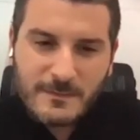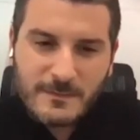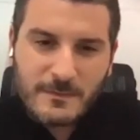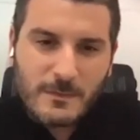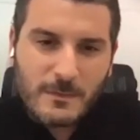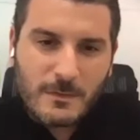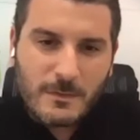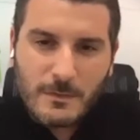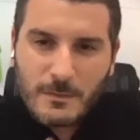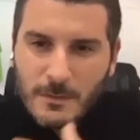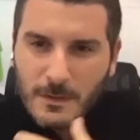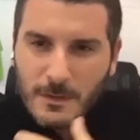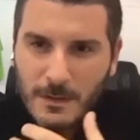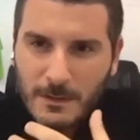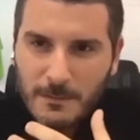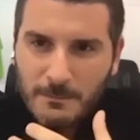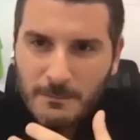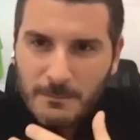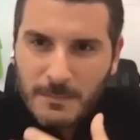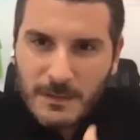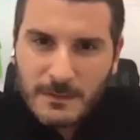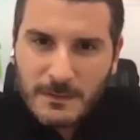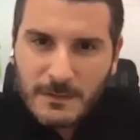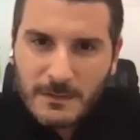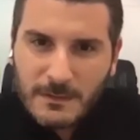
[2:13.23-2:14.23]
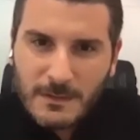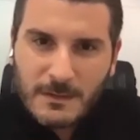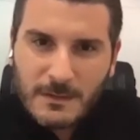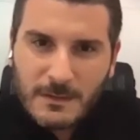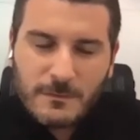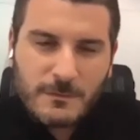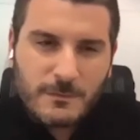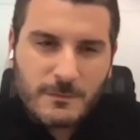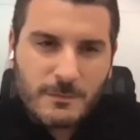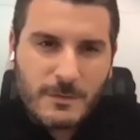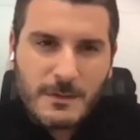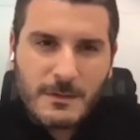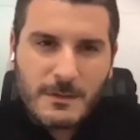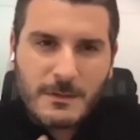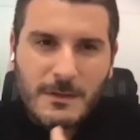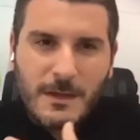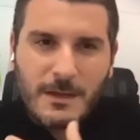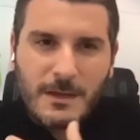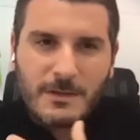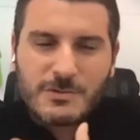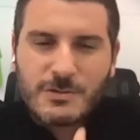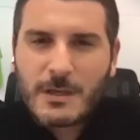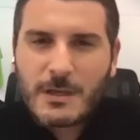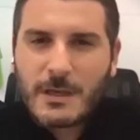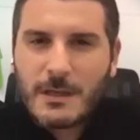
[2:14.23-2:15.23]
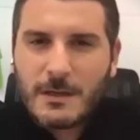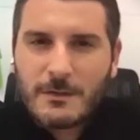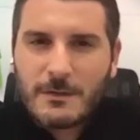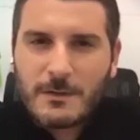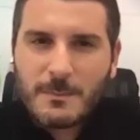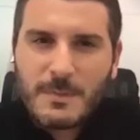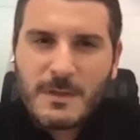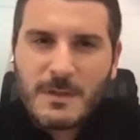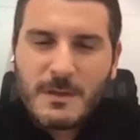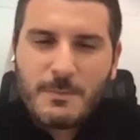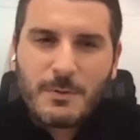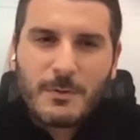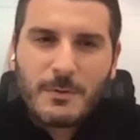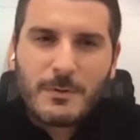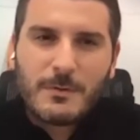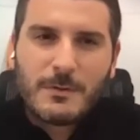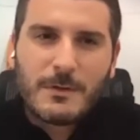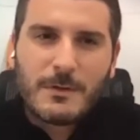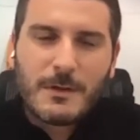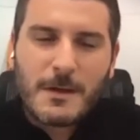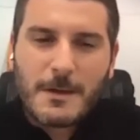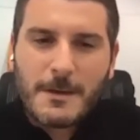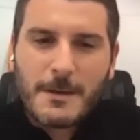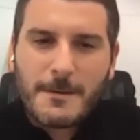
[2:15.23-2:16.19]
So building the industry, educating the people,